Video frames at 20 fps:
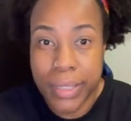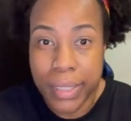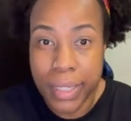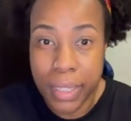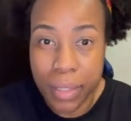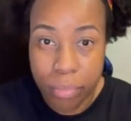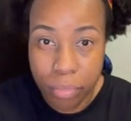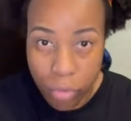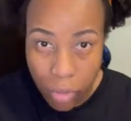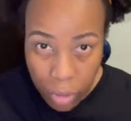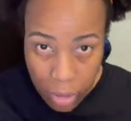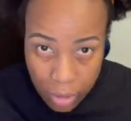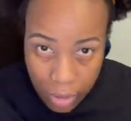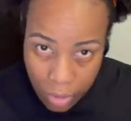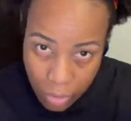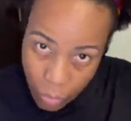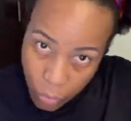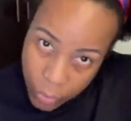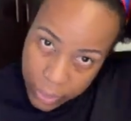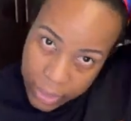the
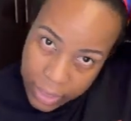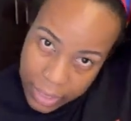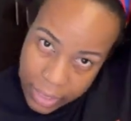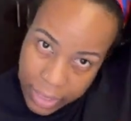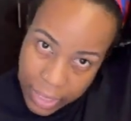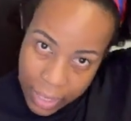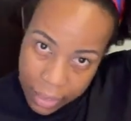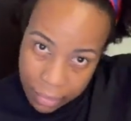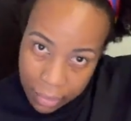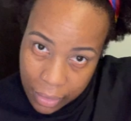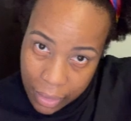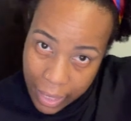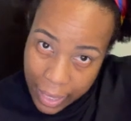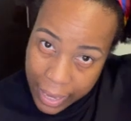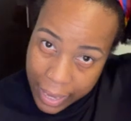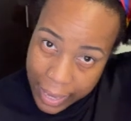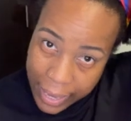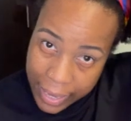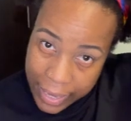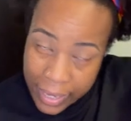Brooklyn Queen in
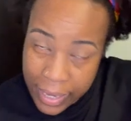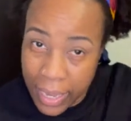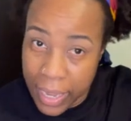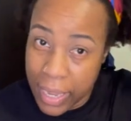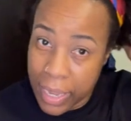LA,